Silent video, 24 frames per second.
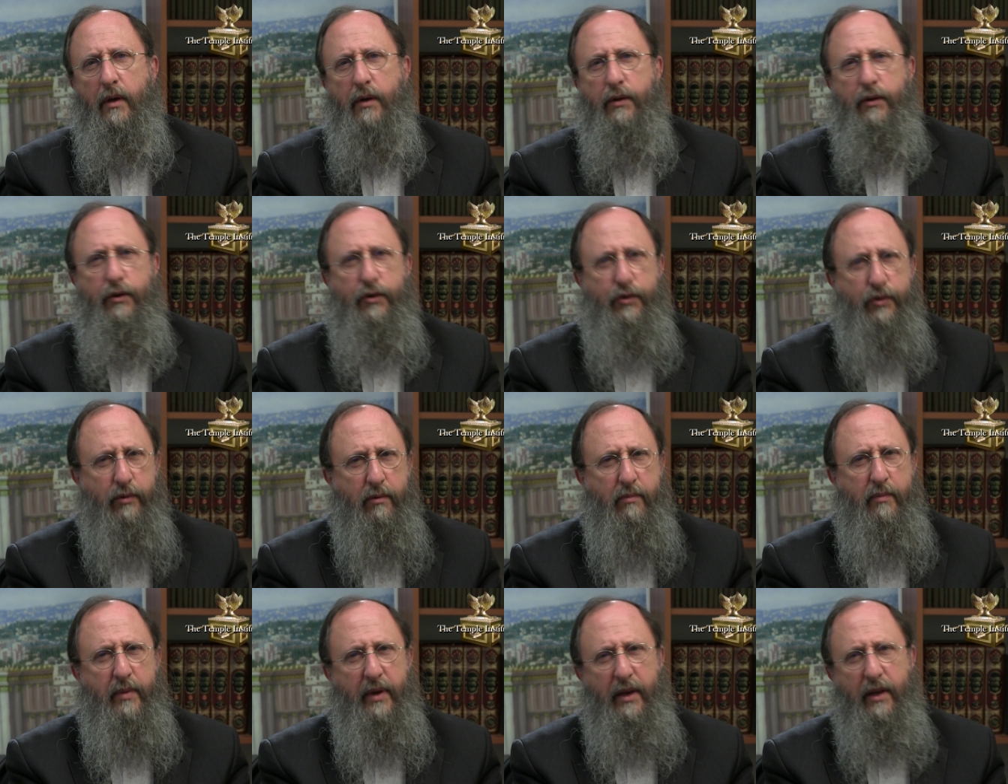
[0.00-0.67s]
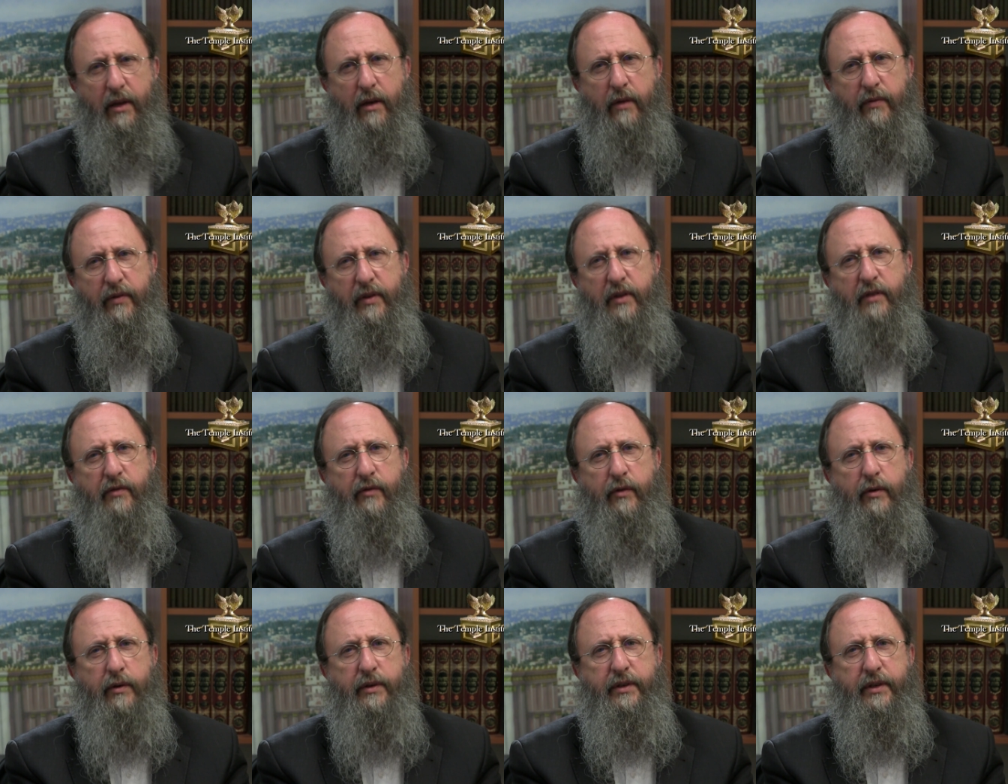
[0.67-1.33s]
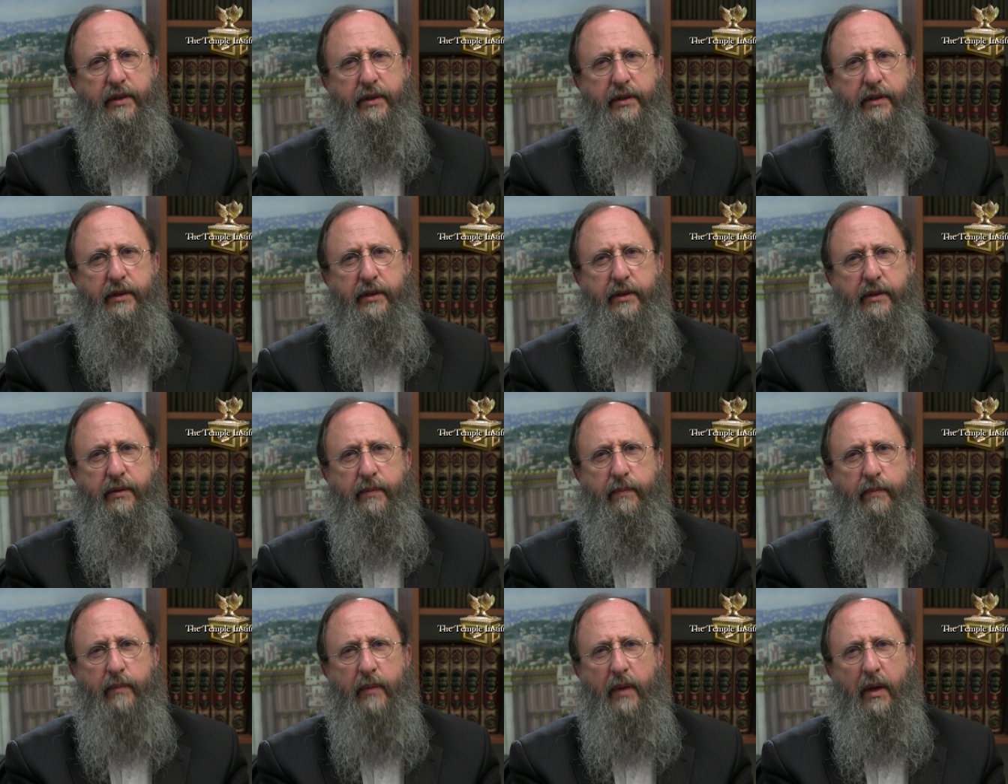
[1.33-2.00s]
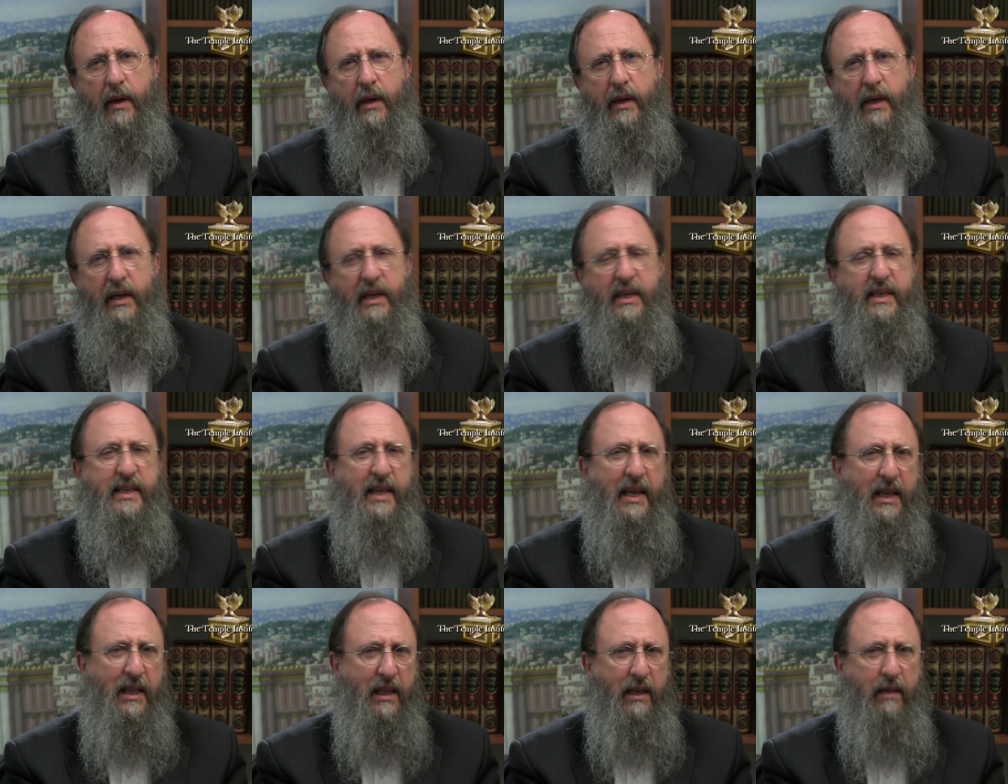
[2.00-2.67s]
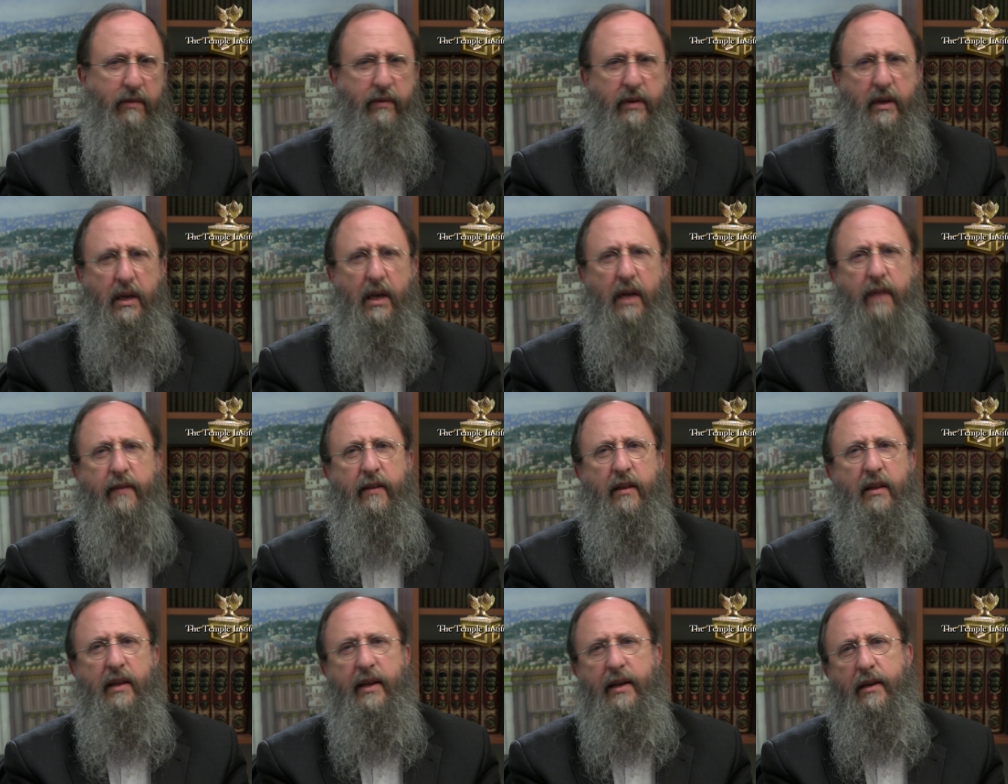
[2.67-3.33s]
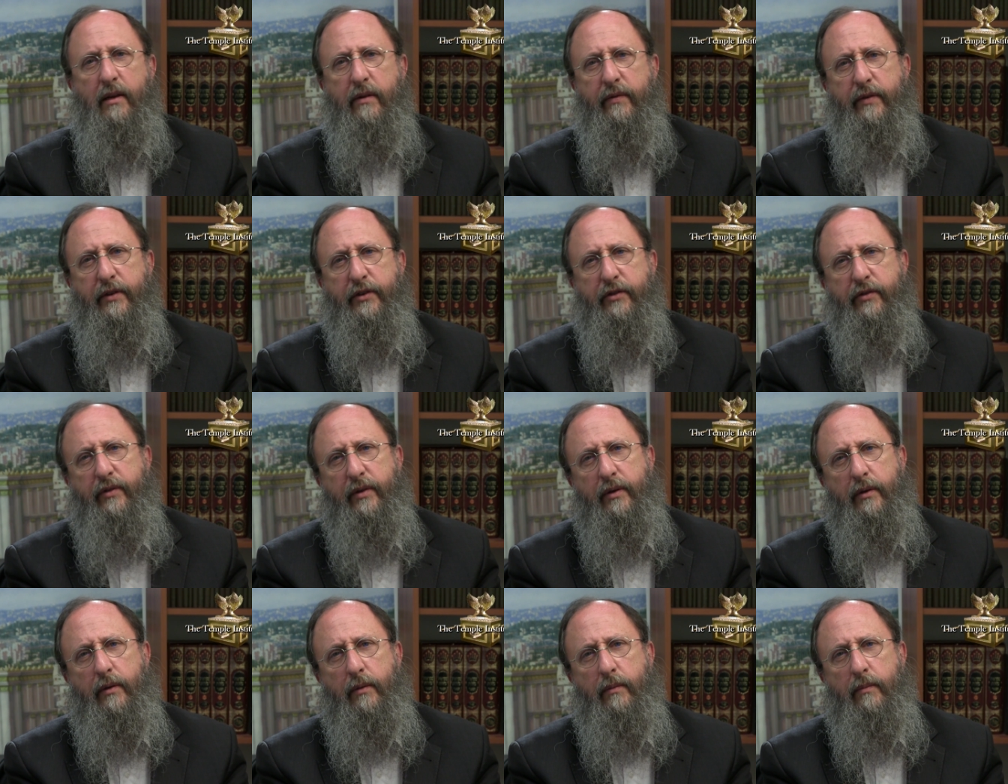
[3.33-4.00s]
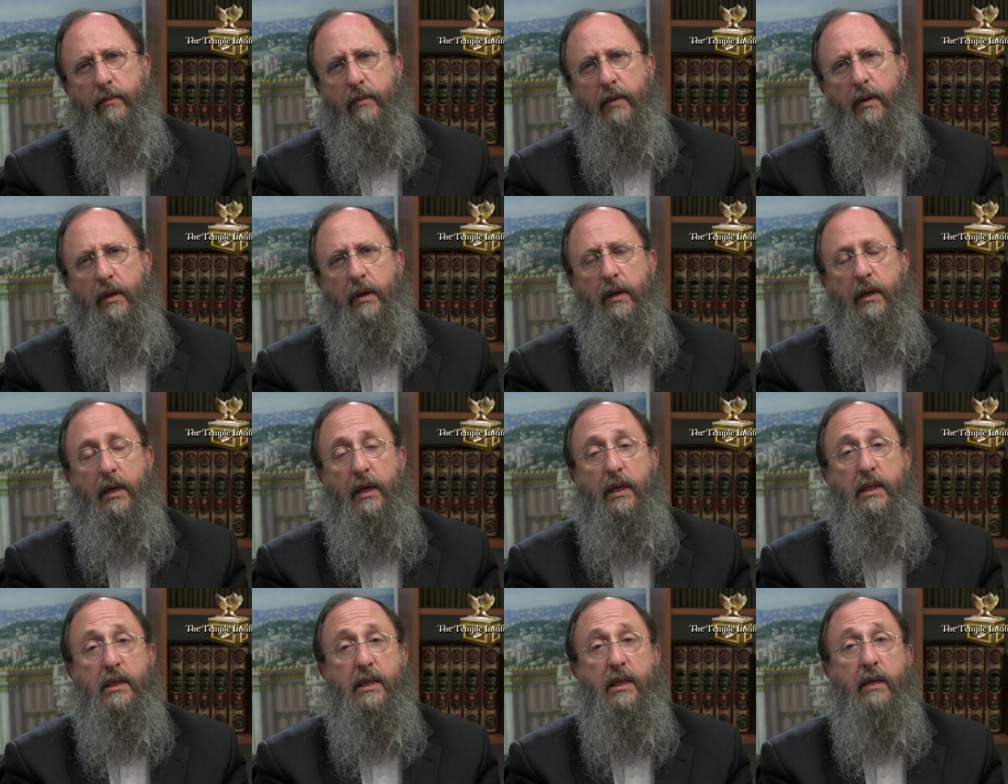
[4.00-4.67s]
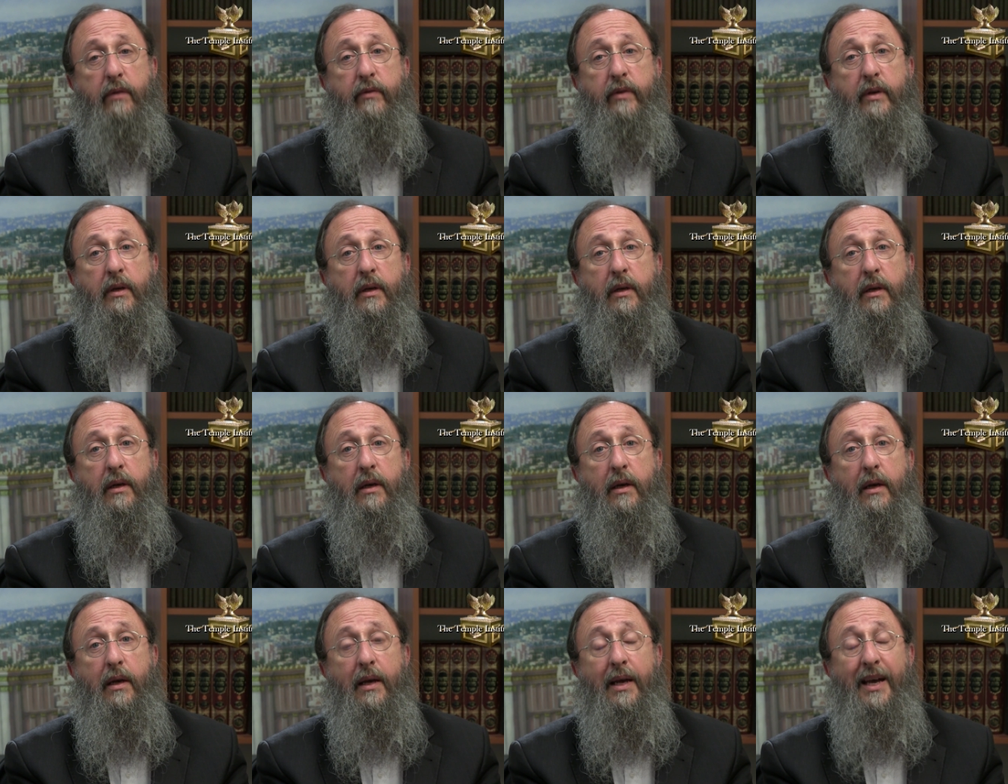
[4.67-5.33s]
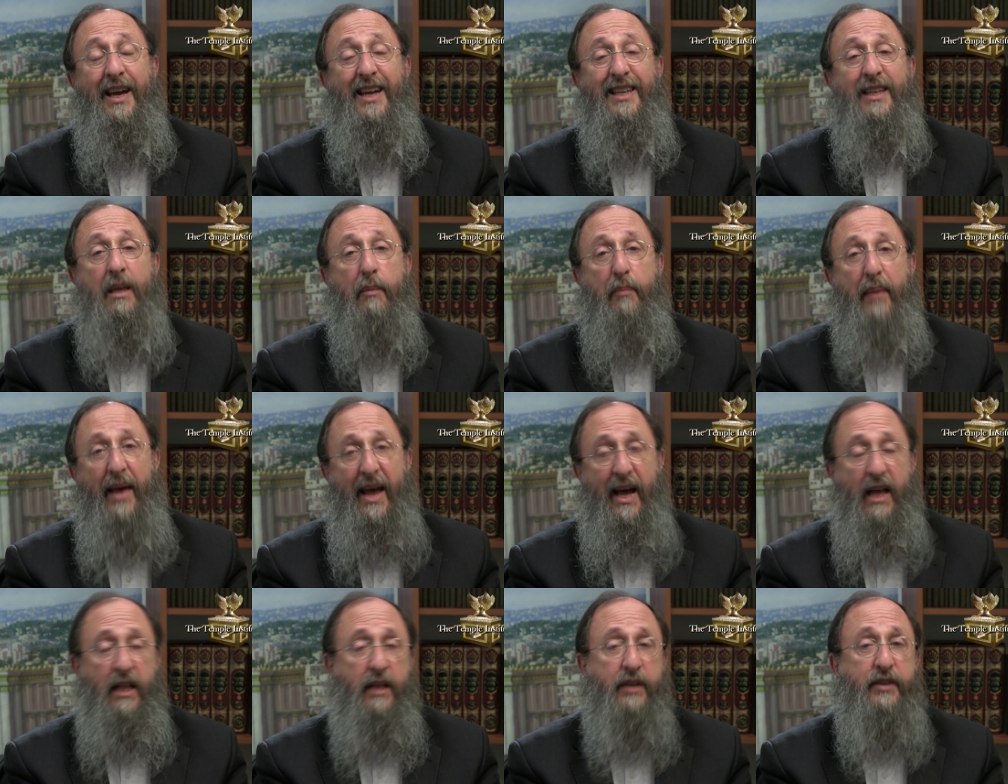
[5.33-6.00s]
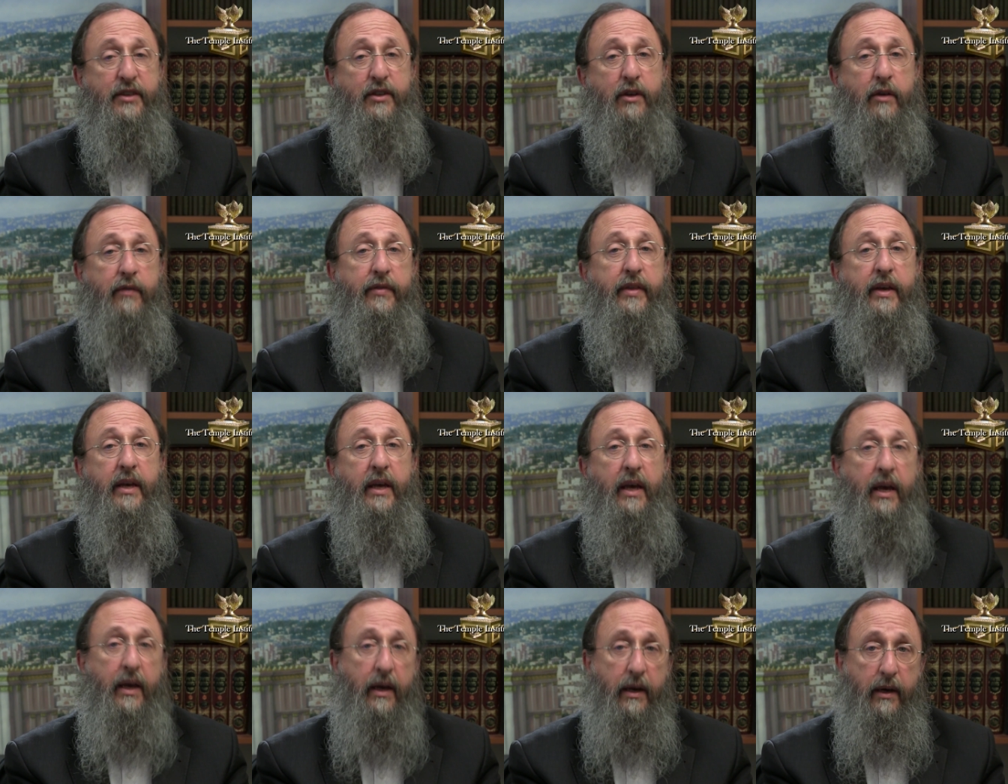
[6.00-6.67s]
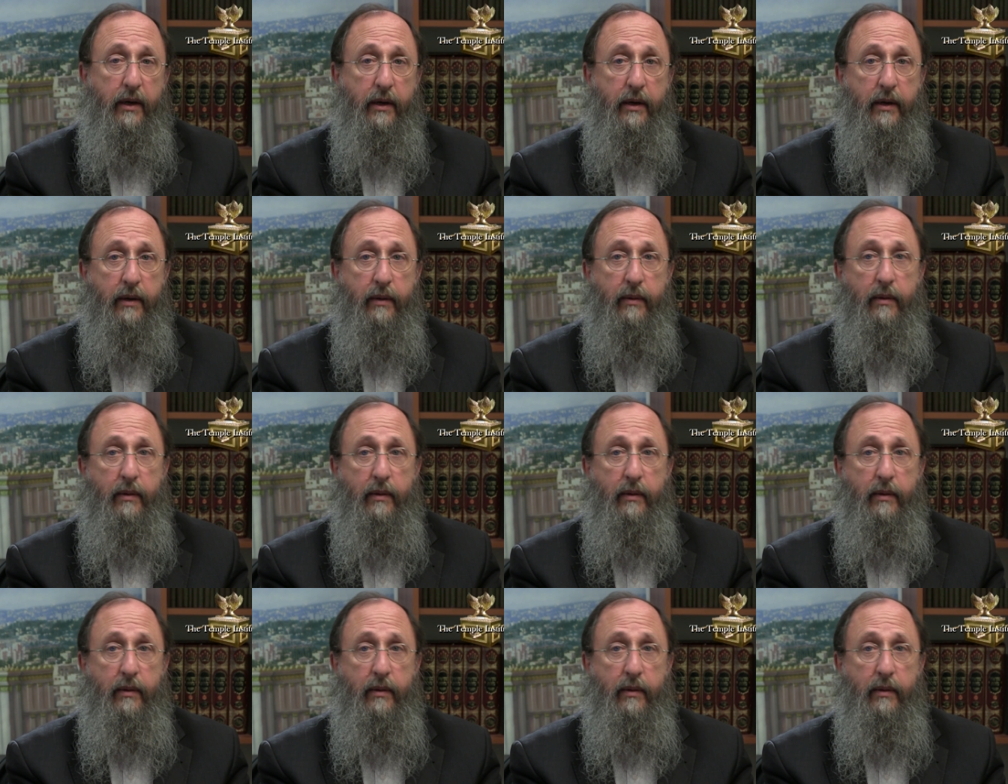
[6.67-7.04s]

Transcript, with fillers: The true meaning of these verses is that living in the land of Israel is living in the palace of the king.